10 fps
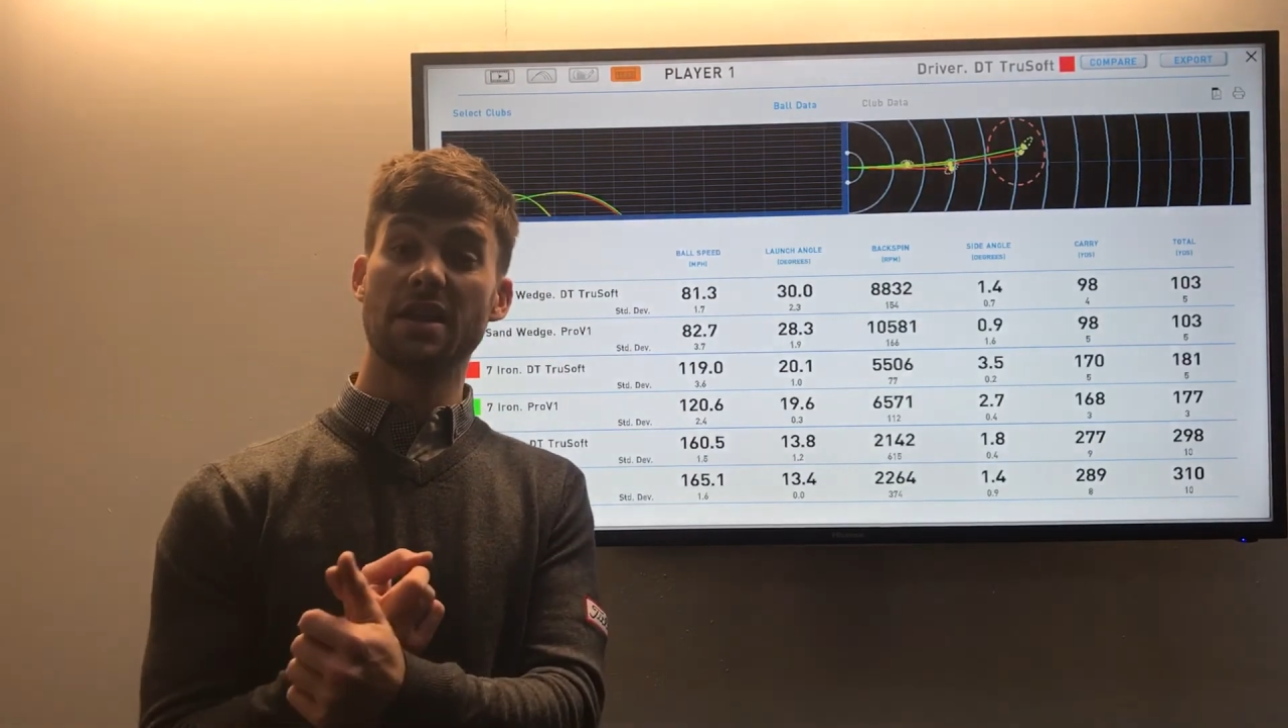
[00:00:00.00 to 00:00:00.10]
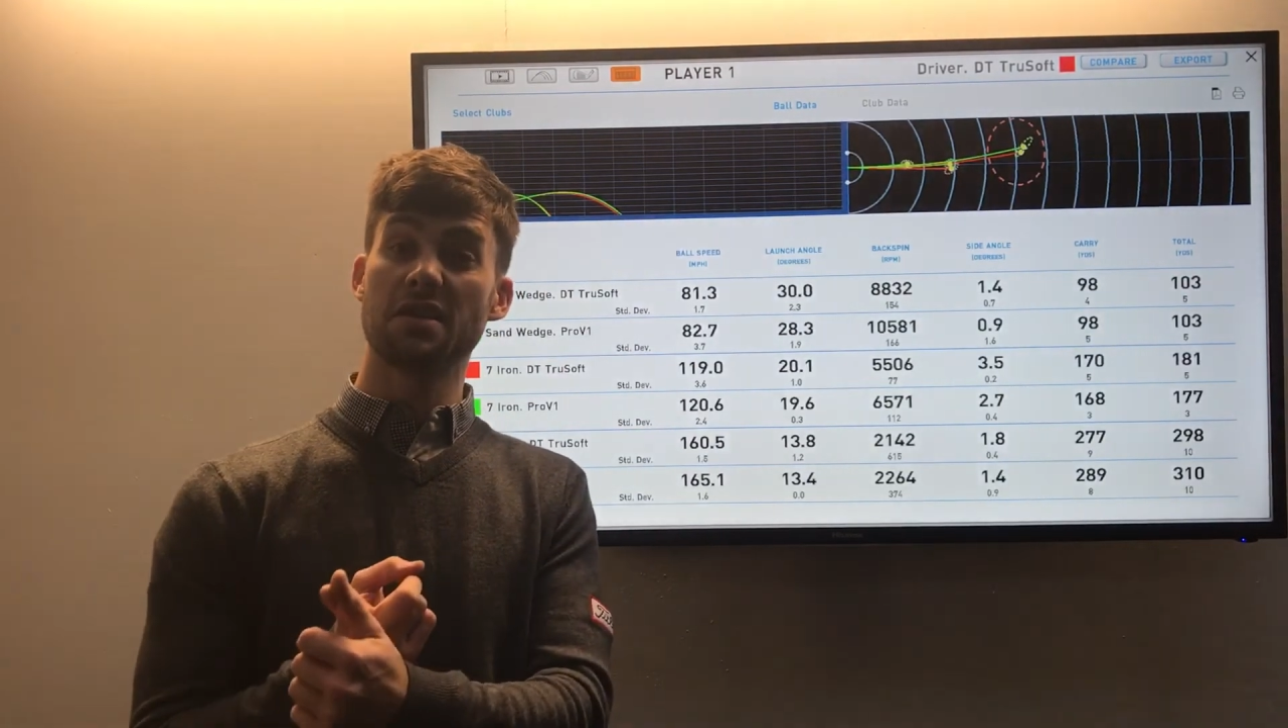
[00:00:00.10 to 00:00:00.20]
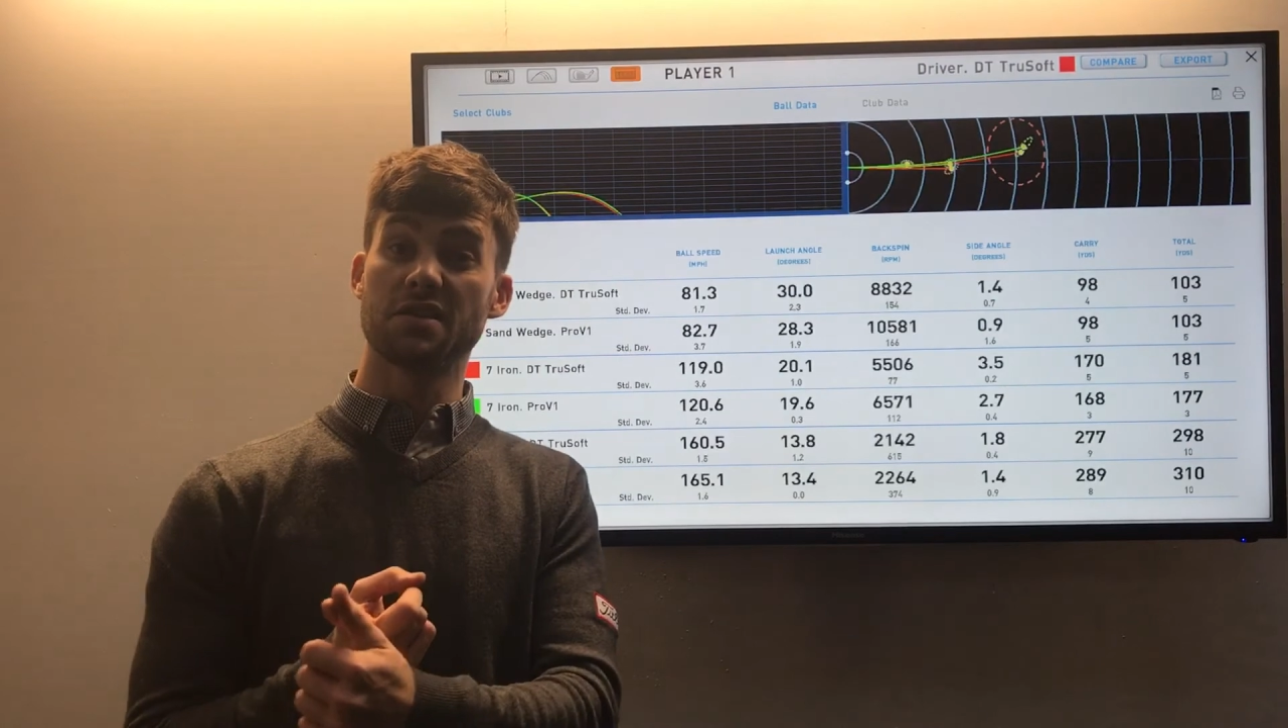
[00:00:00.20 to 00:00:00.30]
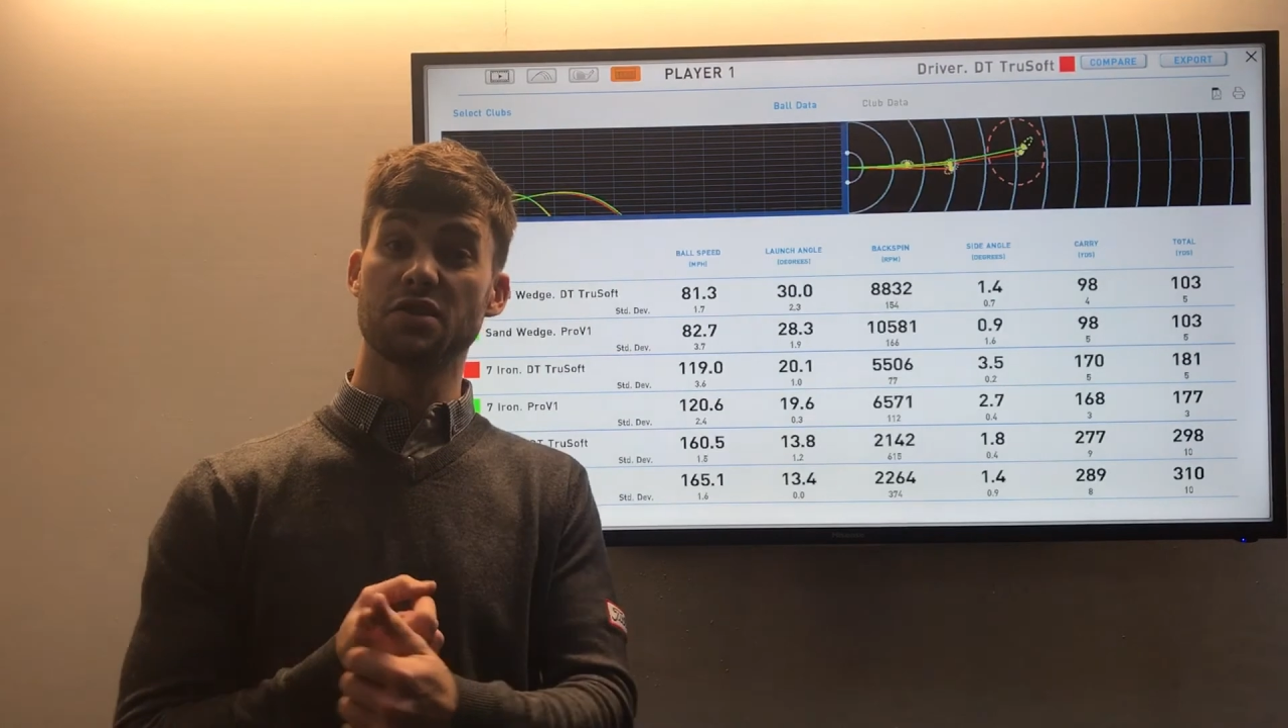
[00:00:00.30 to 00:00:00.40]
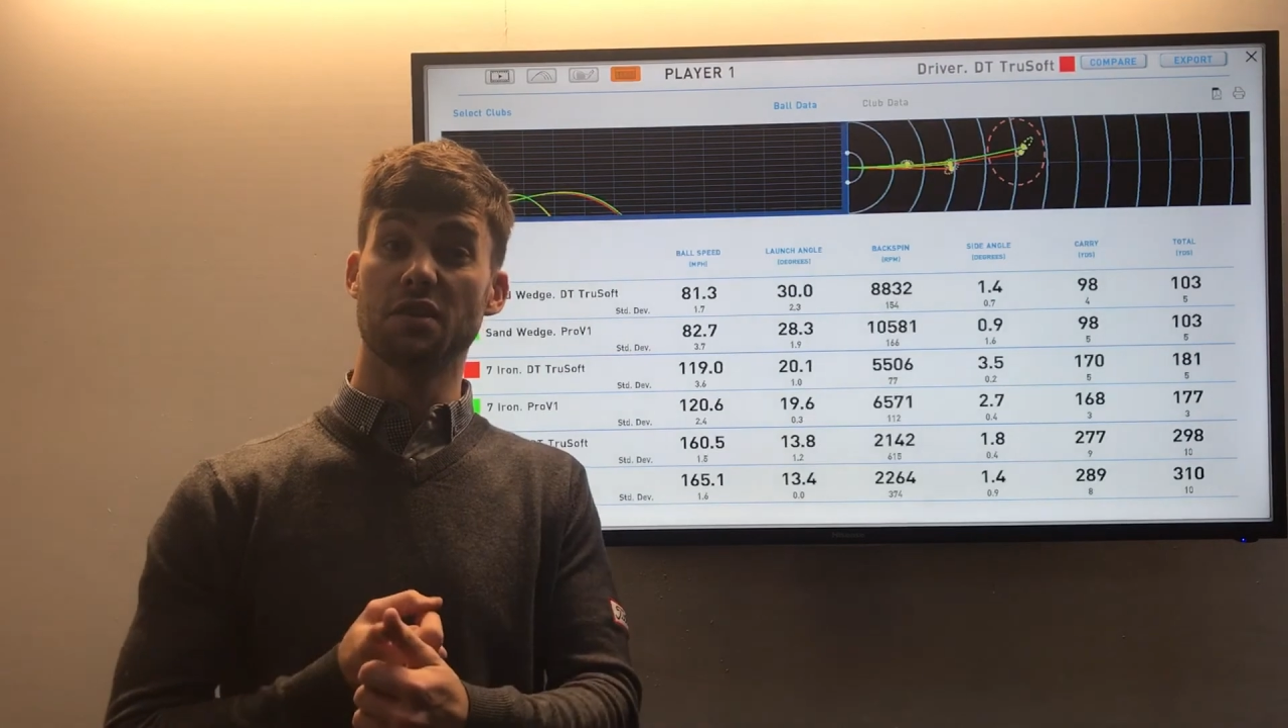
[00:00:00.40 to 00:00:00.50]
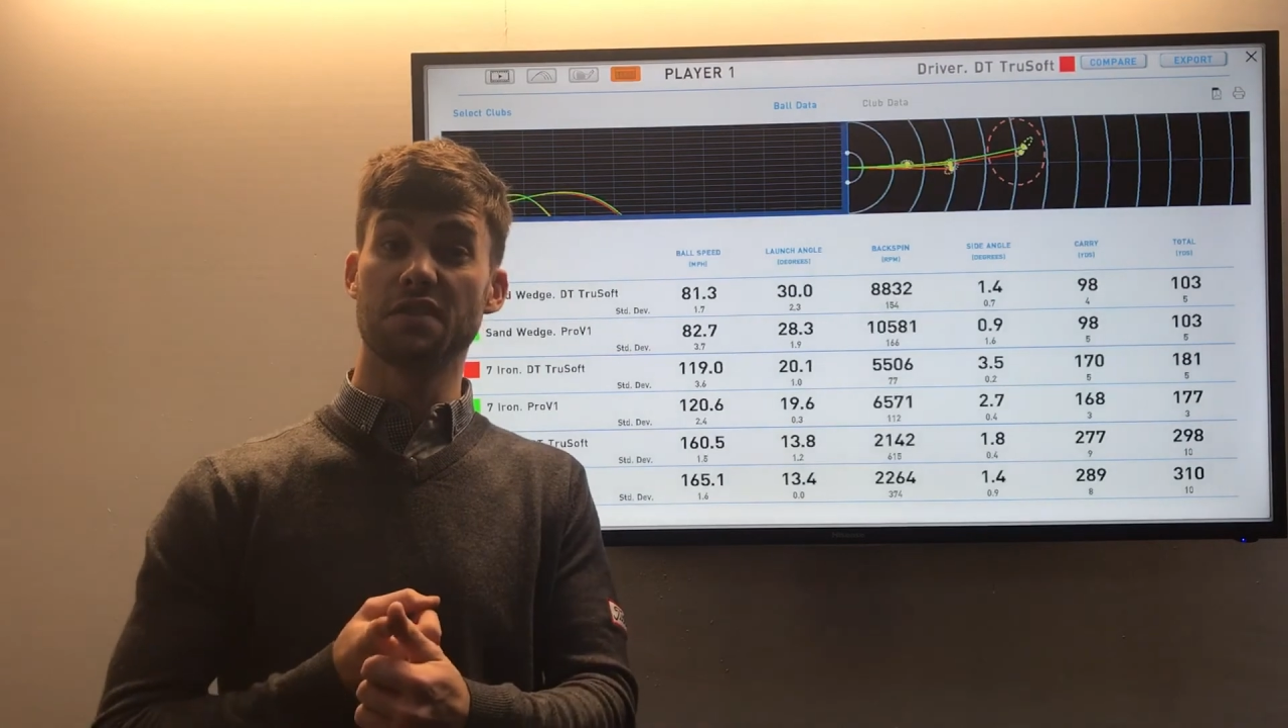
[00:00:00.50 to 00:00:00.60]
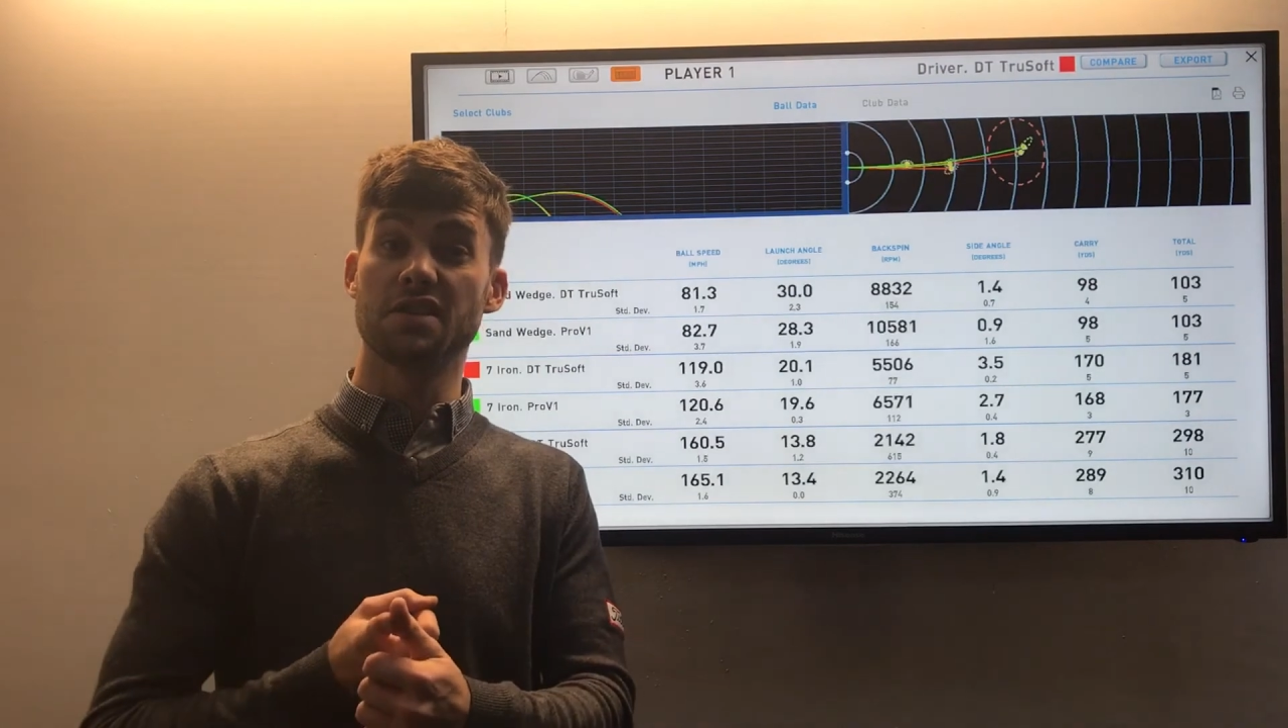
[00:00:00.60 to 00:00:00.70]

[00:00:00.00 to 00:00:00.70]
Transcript: distance off the